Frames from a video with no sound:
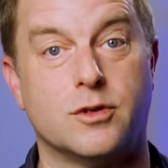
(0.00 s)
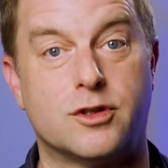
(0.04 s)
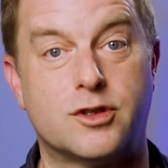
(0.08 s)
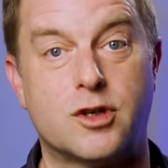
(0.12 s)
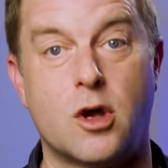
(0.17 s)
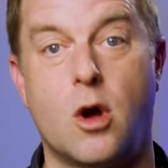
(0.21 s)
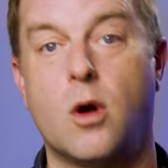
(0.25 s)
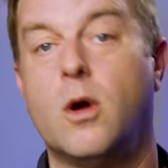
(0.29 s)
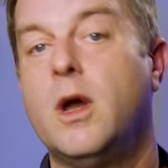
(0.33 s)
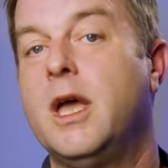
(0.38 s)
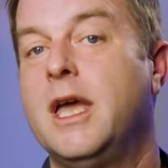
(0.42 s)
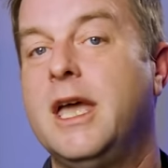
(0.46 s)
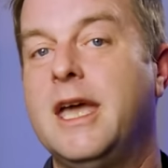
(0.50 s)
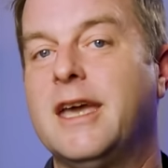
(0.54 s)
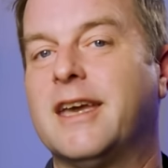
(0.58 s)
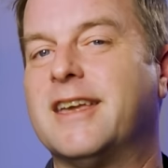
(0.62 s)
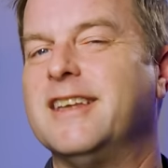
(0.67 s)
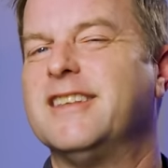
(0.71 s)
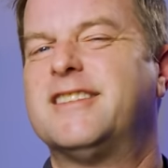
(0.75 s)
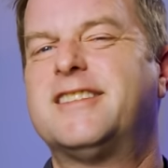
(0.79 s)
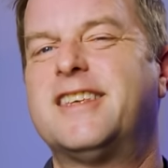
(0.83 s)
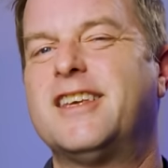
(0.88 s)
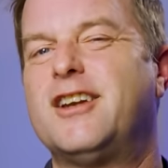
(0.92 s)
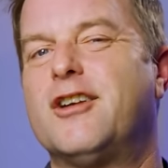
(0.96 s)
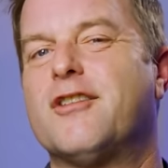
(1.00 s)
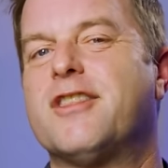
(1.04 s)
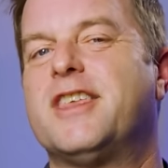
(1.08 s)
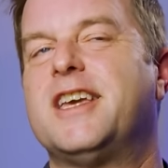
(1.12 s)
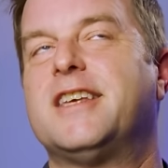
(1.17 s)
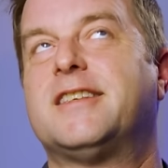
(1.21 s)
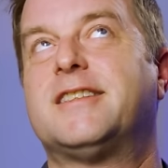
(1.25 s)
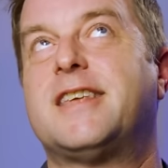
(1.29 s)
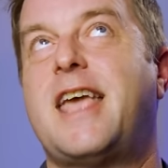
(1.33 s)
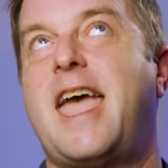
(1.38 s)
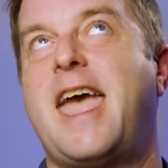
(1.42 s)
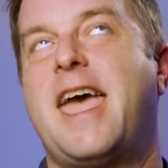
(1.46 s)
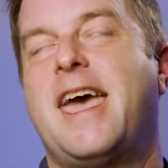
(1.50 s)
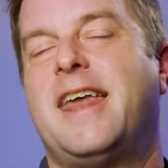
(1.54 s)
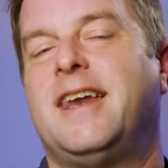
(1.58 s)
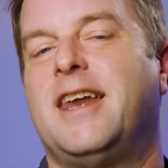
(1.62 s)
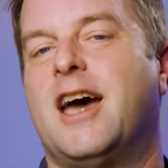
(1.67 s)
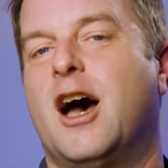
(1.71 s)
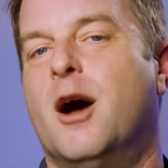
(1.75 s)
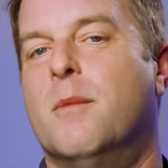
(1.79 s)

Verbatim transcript: so consider this an